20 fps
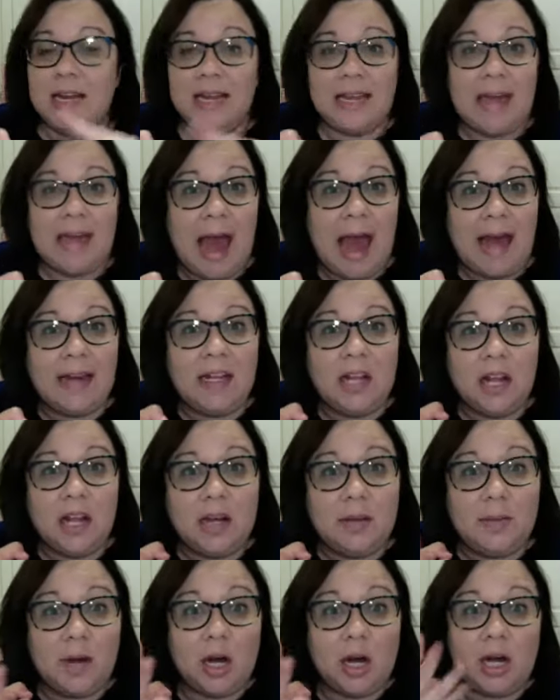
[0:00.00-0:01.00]

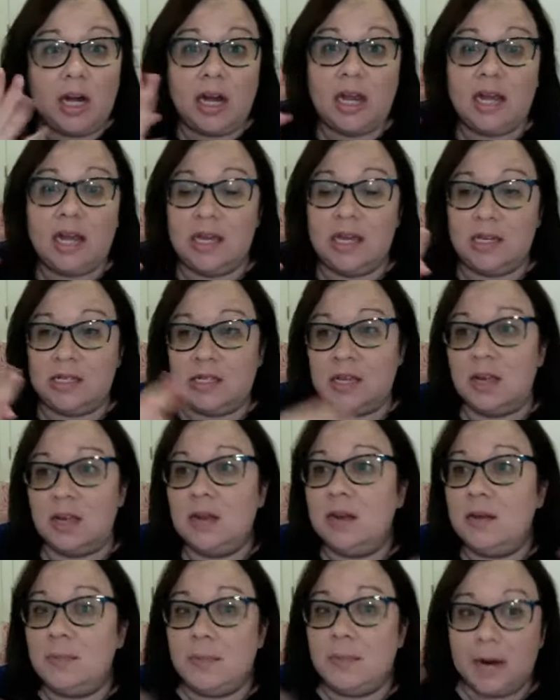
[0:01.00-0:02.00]
catalog parties,
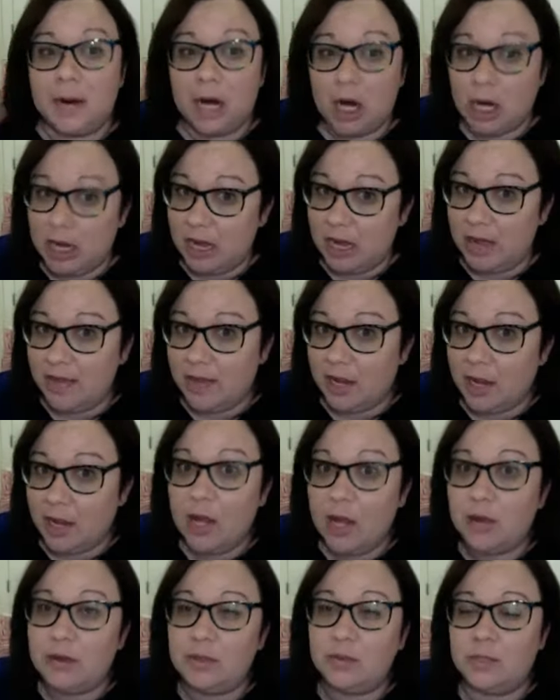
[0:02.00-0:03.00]
party on the
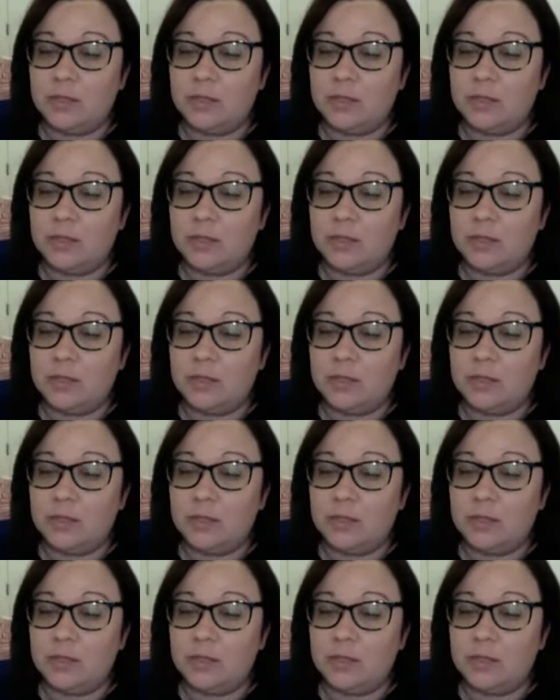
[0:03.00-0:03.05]
goes,